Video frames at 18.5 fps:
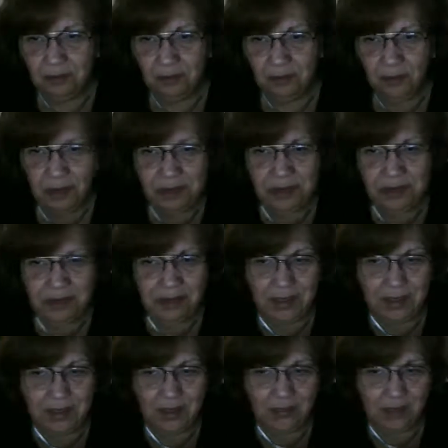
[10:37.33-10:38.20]
Christy,
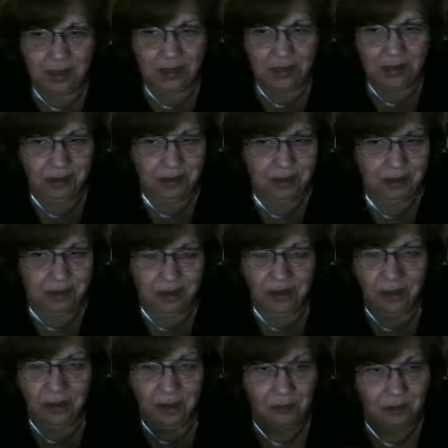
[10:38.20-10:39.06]
that's sweet. That's
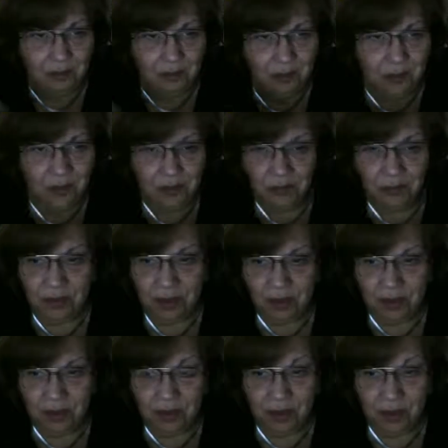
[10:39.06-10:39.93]
kind. I'm used to it
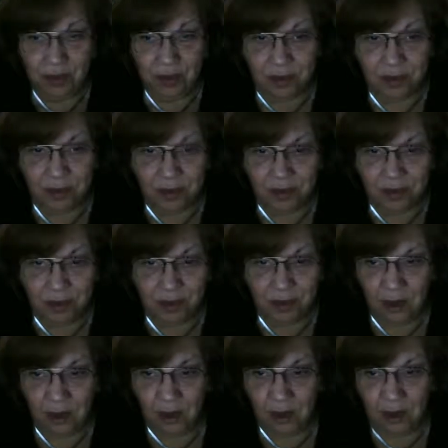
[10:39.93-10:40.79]
by now. I've been having
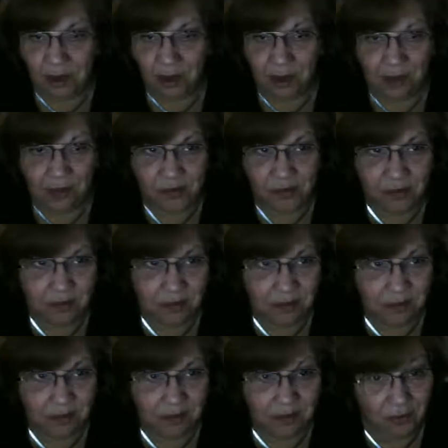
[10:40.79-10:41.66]
that all my life. So
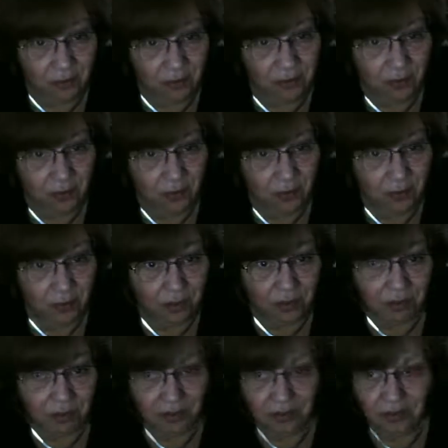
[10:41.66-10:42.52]
it's like, okay,
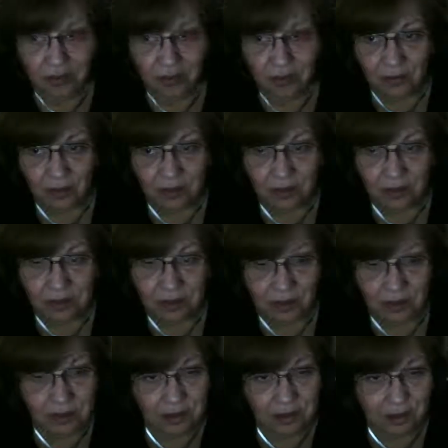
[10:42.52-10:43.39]
people, really,
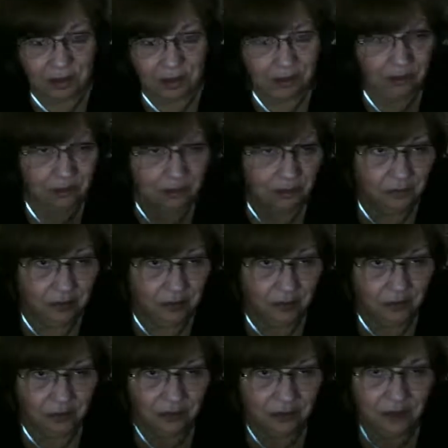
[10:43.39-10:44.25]
seriously,
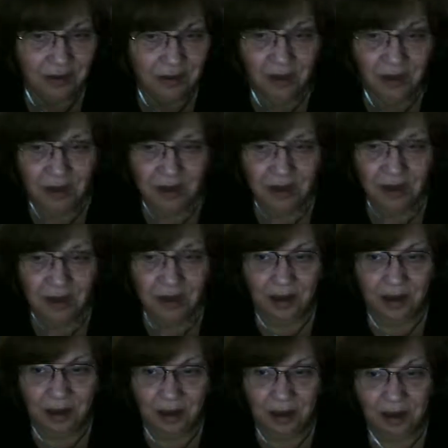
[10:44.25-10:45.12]
whatever.
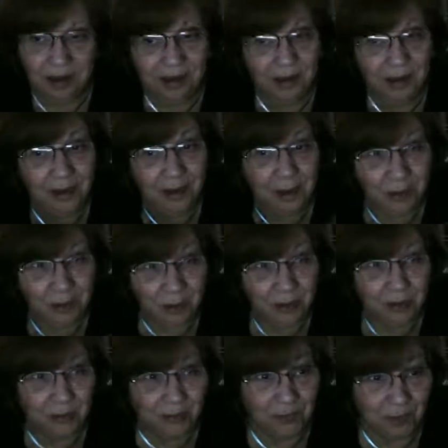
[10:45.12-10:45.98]
I kind of go
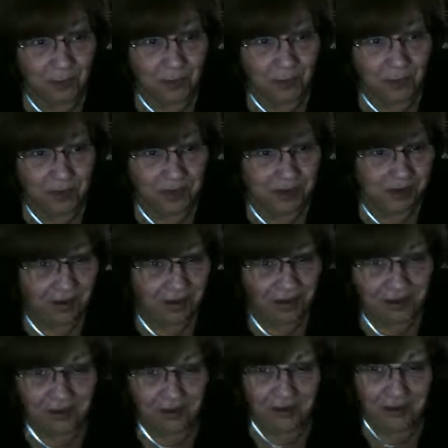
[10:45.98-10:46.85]
with the flow. You kind
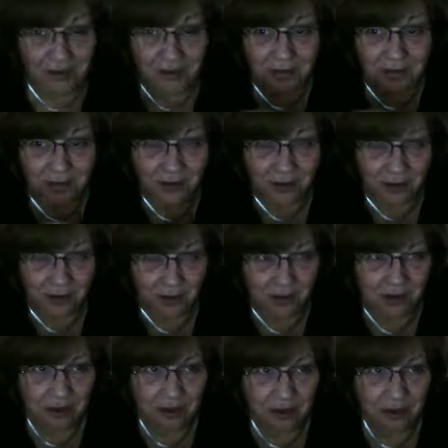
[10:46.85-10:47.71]
of let that go.